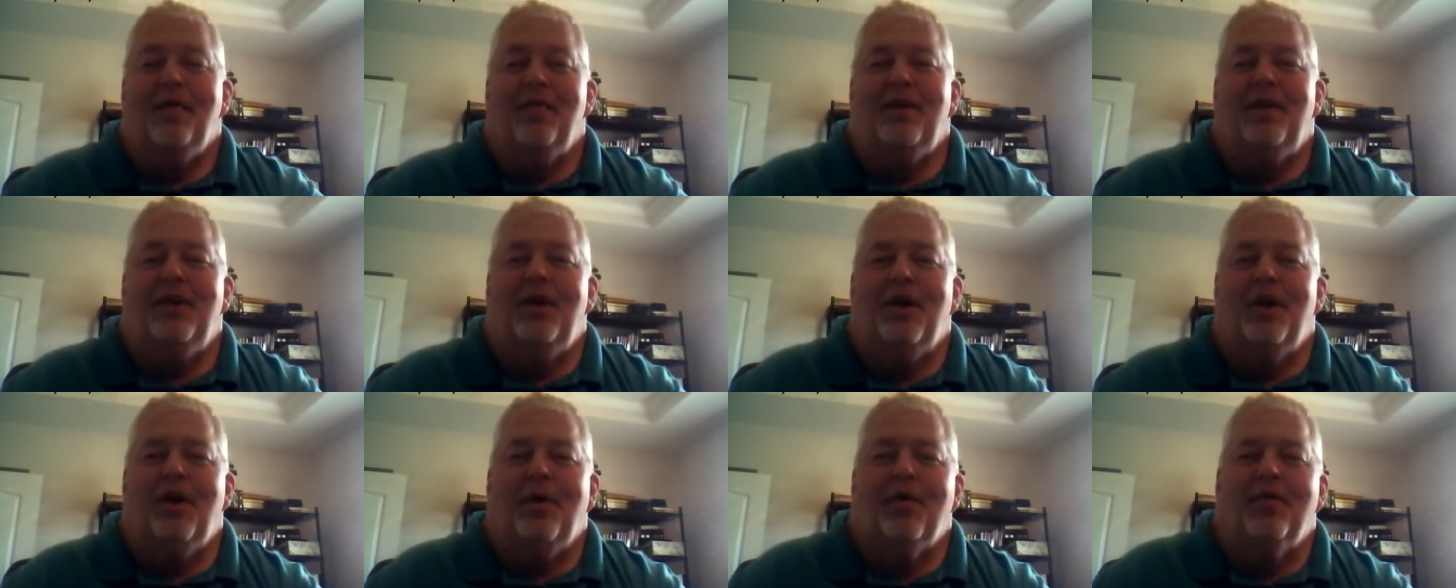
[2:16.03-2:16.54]
You
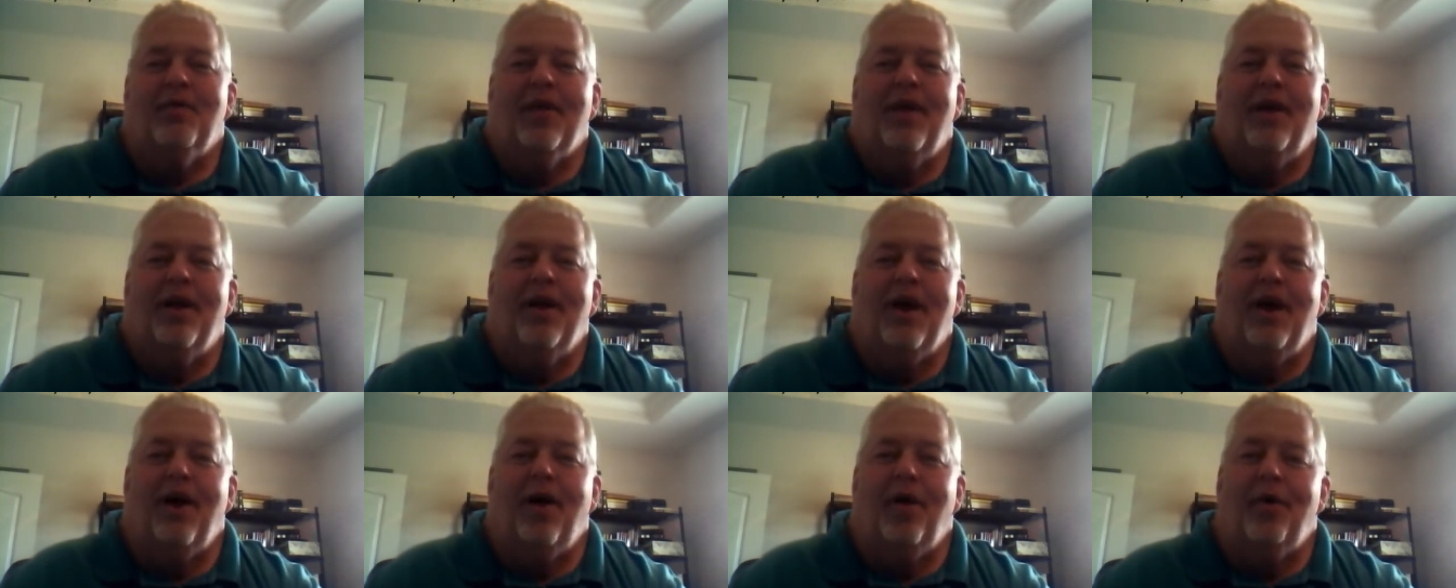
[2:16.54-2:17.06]
know, uh,
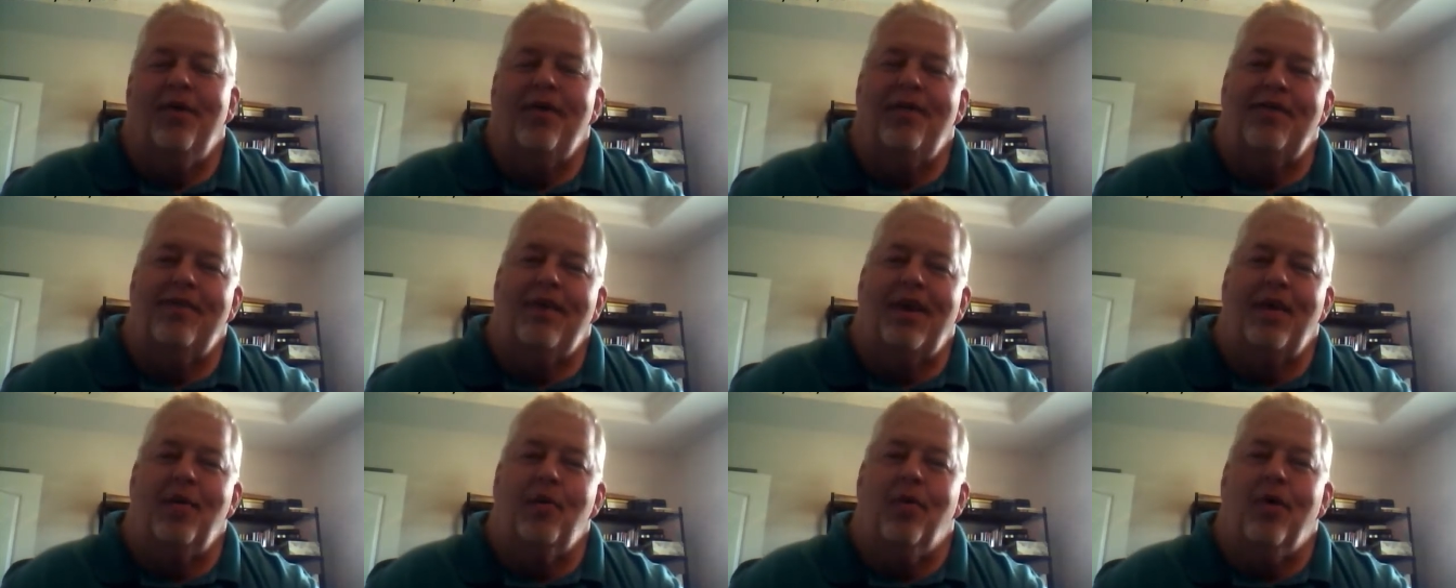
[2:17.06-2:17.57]
I always
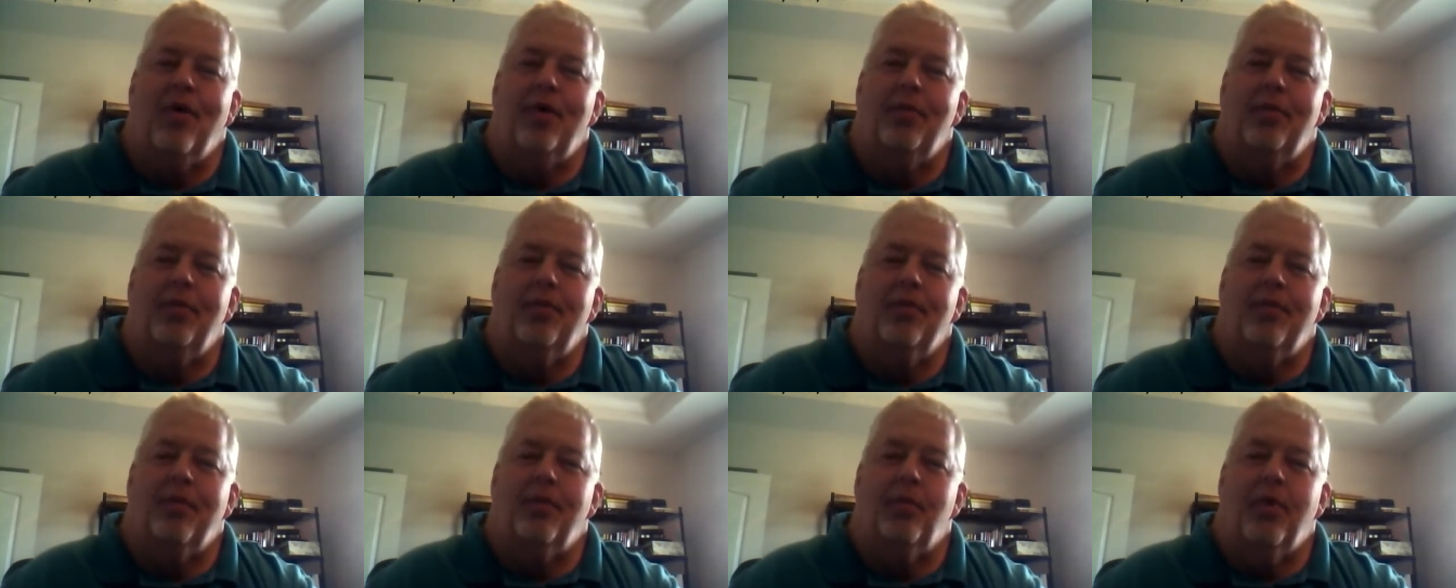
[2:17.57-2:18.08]
say
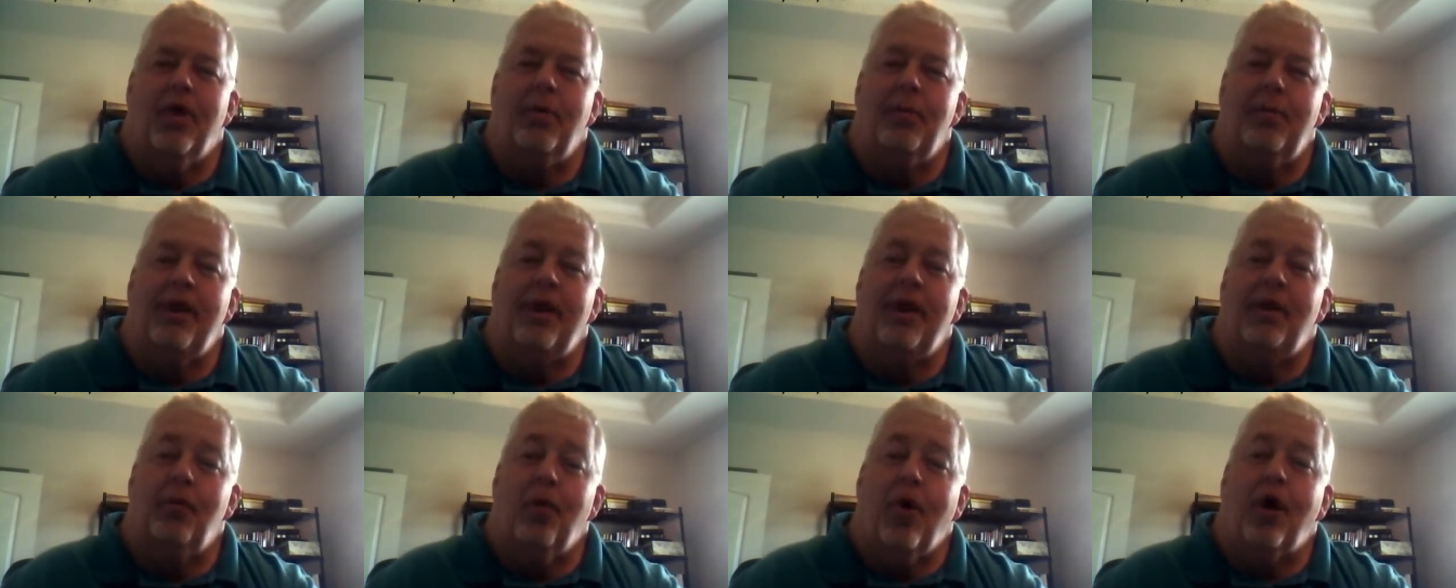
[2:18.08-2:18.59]
one one
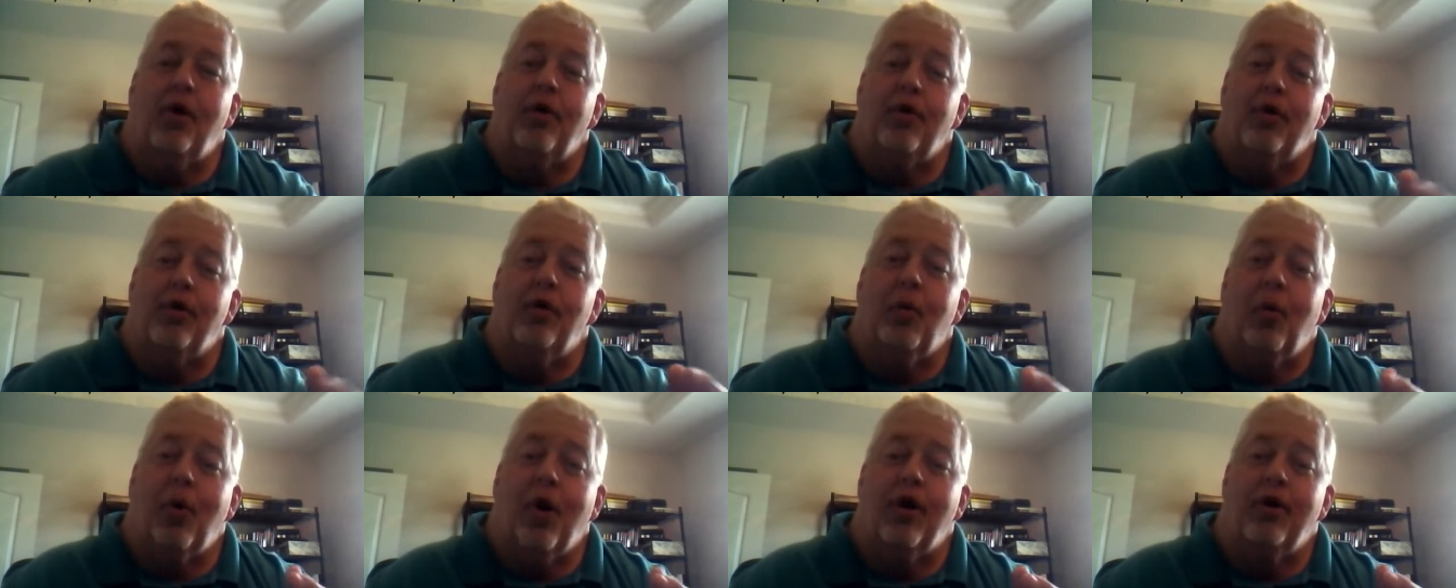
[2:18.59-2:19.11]
man walked
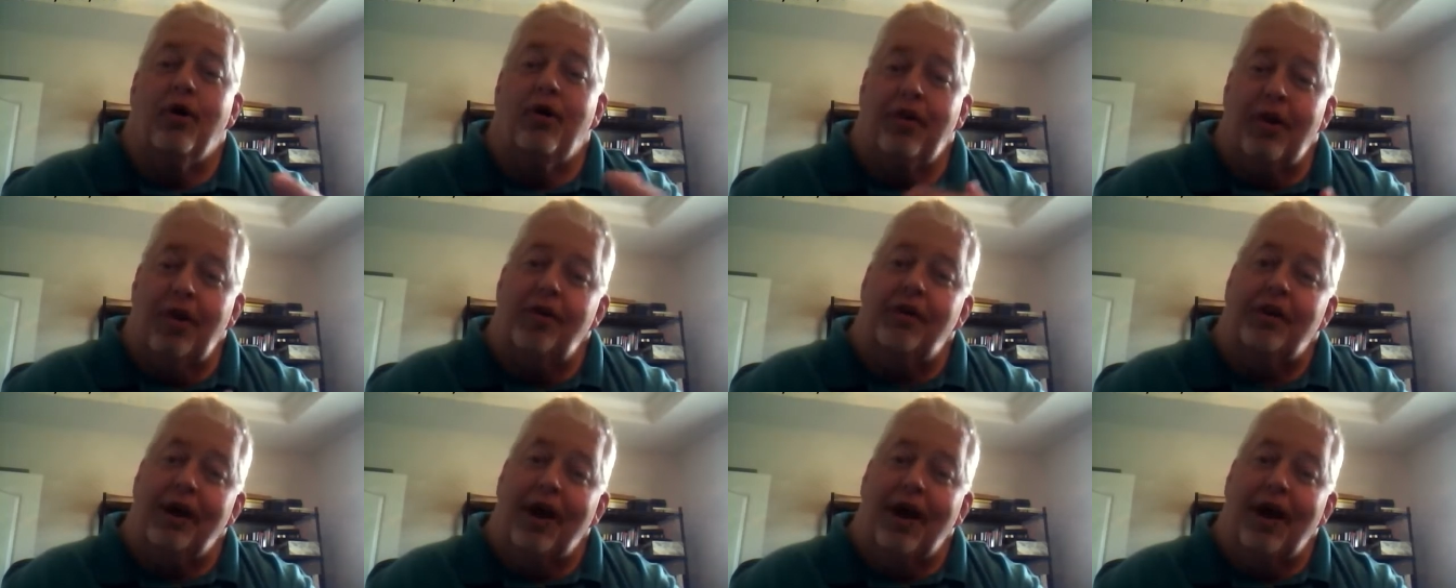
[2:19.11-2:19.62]
on the water, the
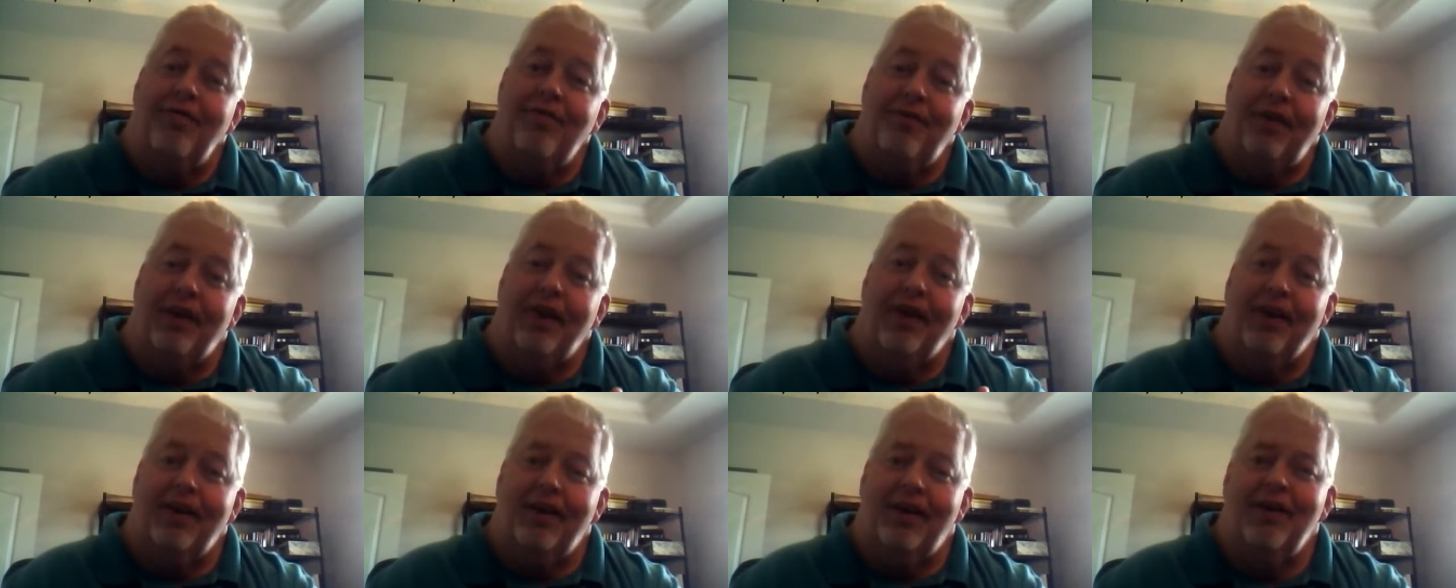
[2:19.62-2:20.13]
other guy
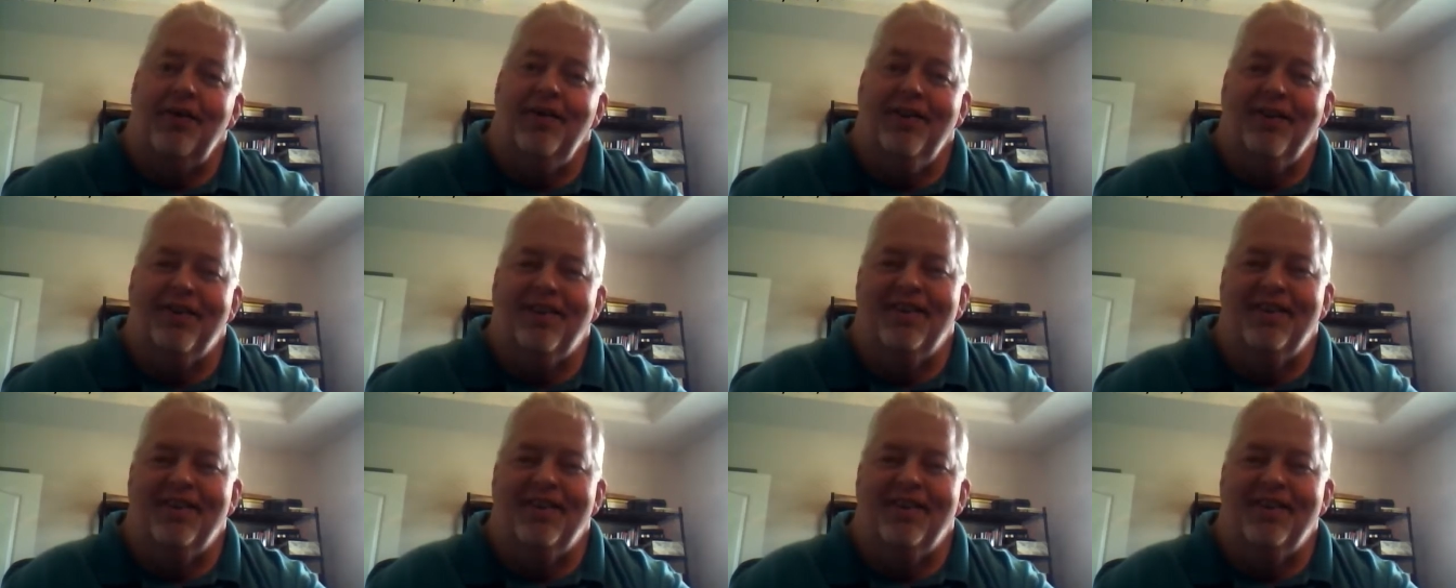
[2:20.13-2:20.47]
fell in.